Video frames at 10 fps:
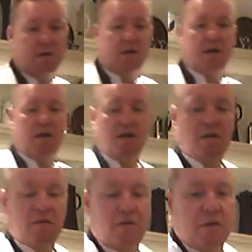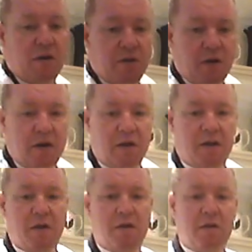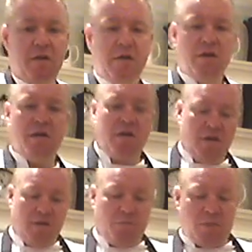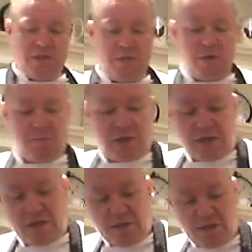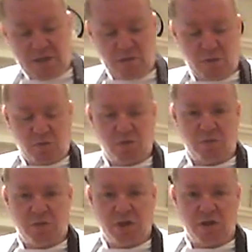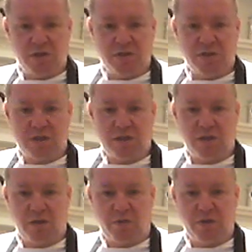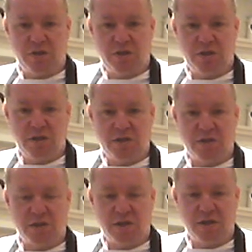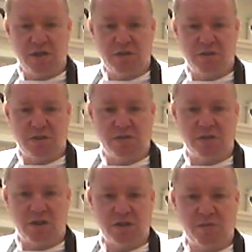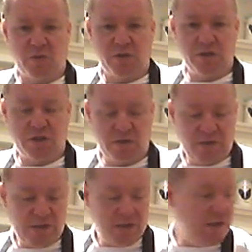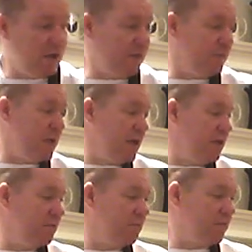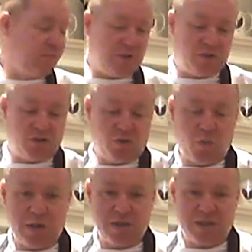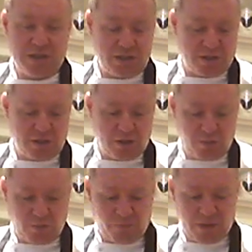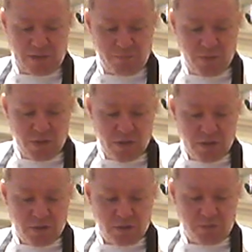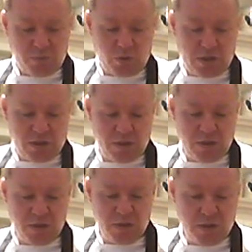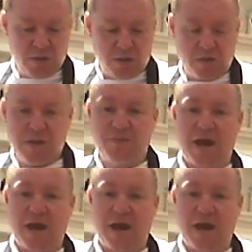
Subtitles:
Okay, so basically marmalade in little gold top jars, has a little orange inside it, just a little slice of orange. And I've made roughly 22 of them this morning. They're for